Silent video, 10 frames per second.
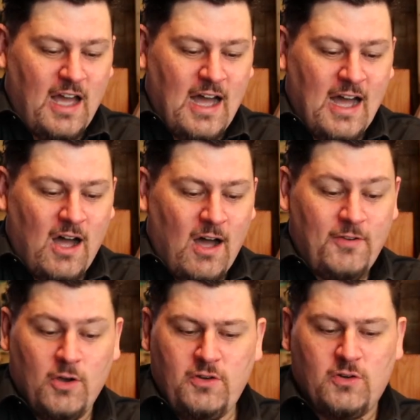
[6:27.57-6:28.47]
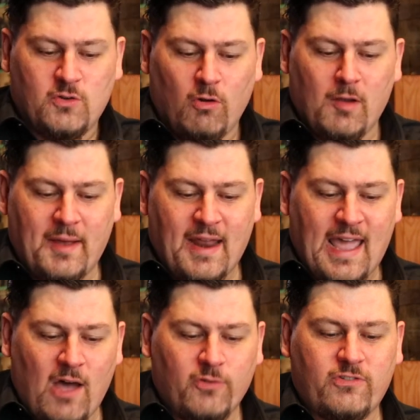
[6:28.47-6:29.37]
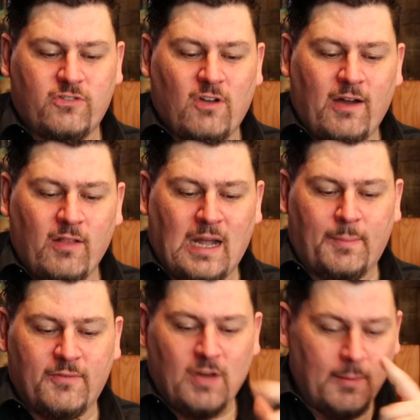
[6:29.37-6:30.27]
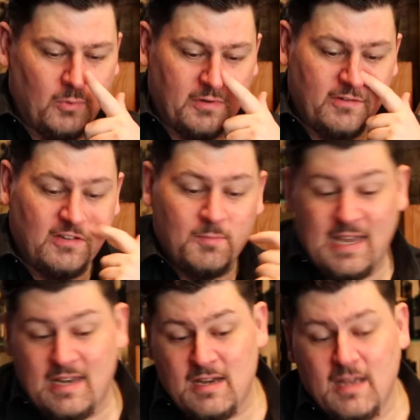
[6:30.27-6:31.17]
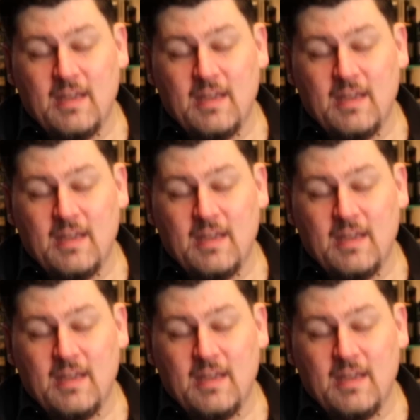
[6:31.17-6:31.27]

I've heard you talk about house style a couple of times. What does this mean?